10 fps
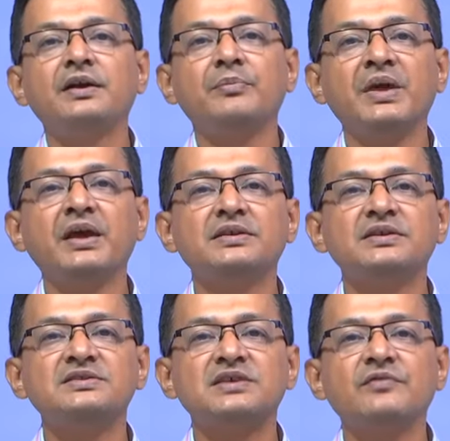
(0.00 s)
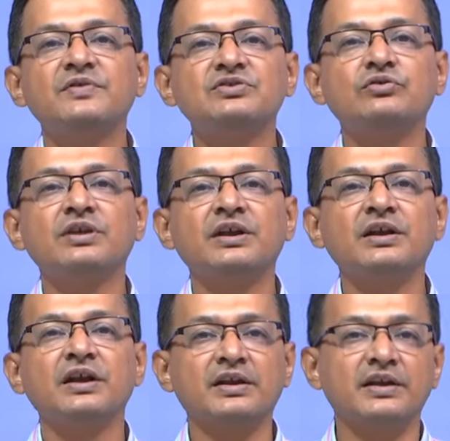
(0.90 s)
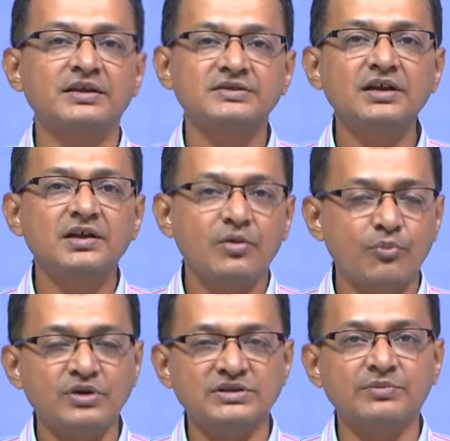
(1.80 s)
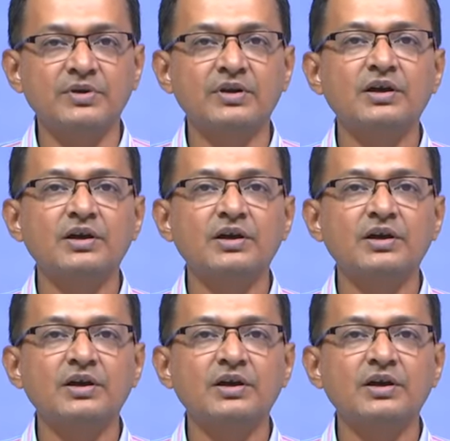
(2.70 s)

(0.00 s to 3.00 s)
make this service oriented architecture possible.